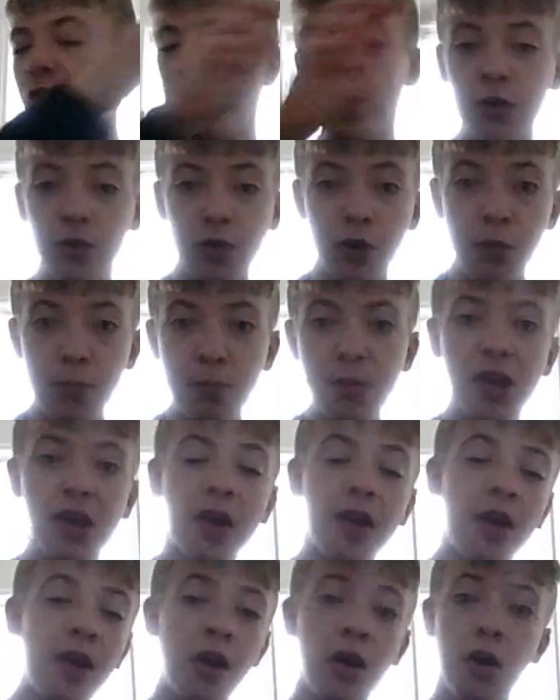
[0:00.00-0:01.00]
groups,
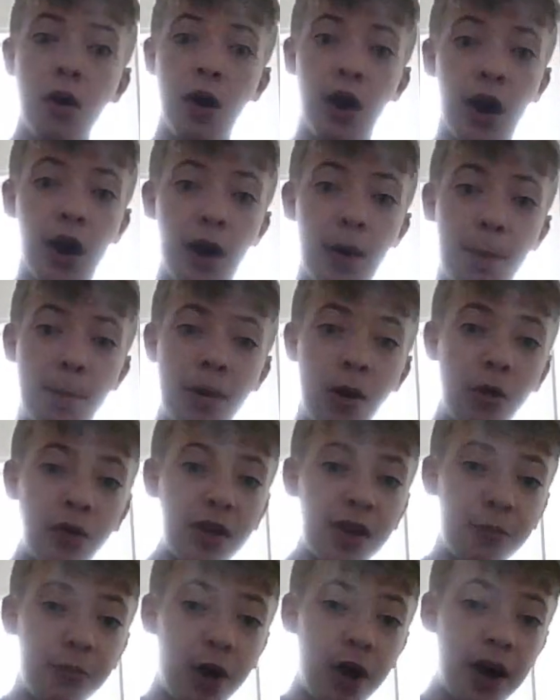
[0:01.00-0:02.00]

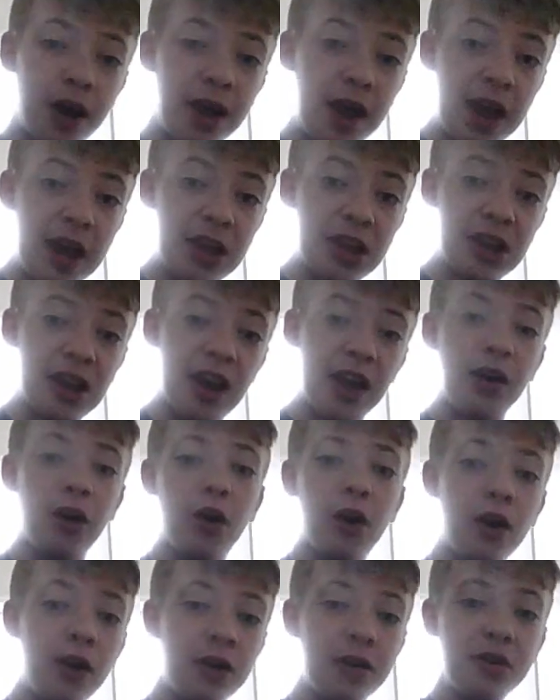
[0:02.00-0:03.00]
Pokemon
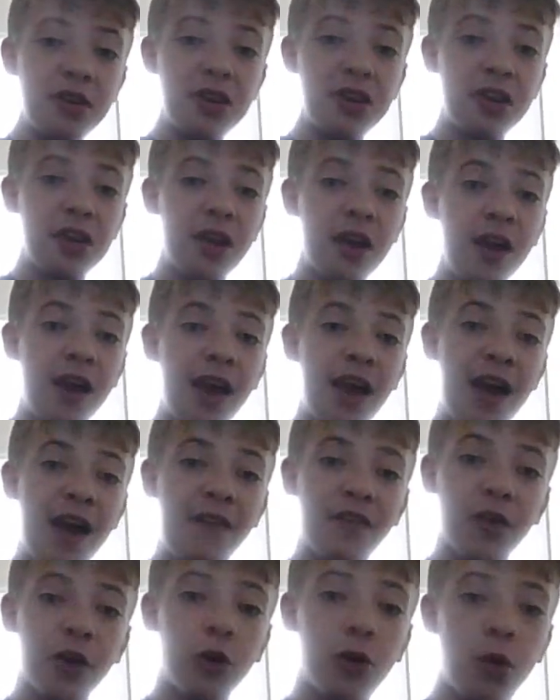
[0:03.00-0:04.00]
SARs,
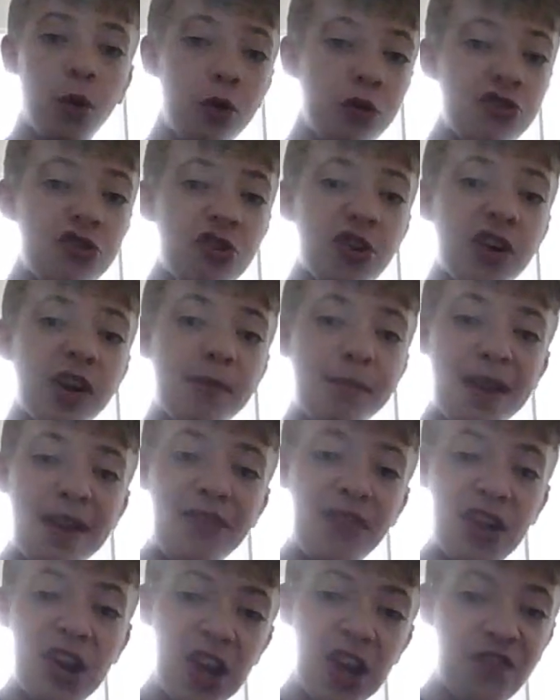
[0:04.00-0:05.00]
and the golds are going to be
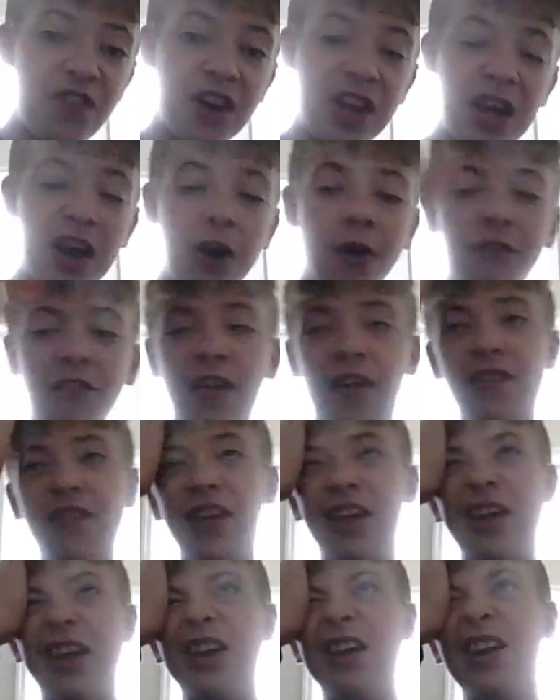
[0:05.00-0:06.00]
in this video, then
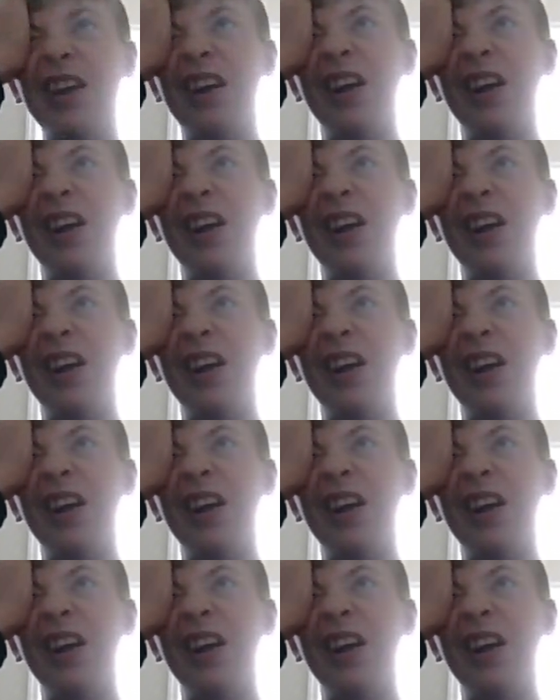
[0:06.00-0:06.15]
the